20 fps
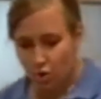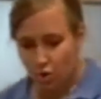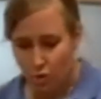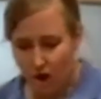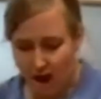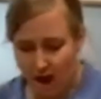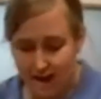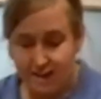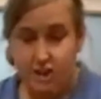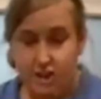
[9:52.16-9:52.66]
a
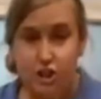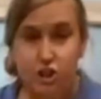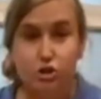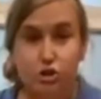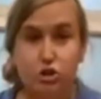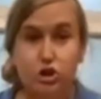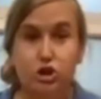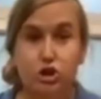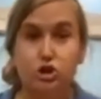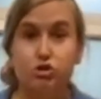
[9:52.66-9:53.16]
way
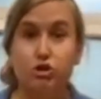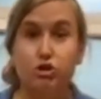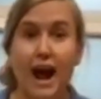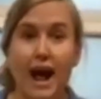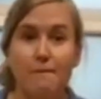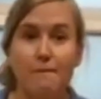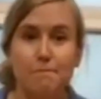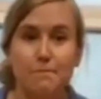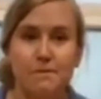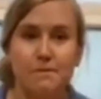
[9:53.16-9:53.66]
to
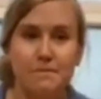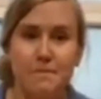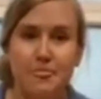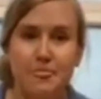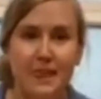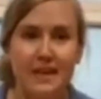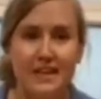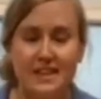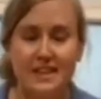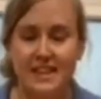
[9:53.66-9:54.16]
trap
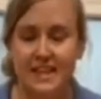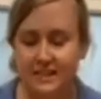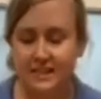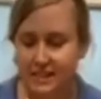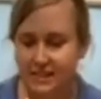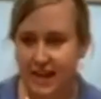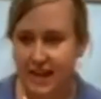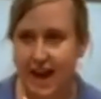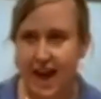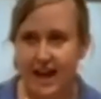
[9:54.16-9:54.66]

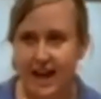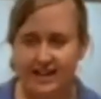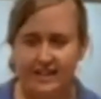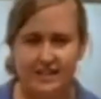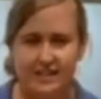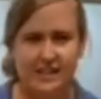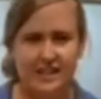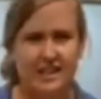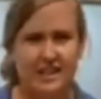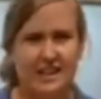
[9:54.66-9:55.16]
this
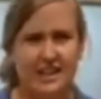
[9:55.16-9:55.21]
gas.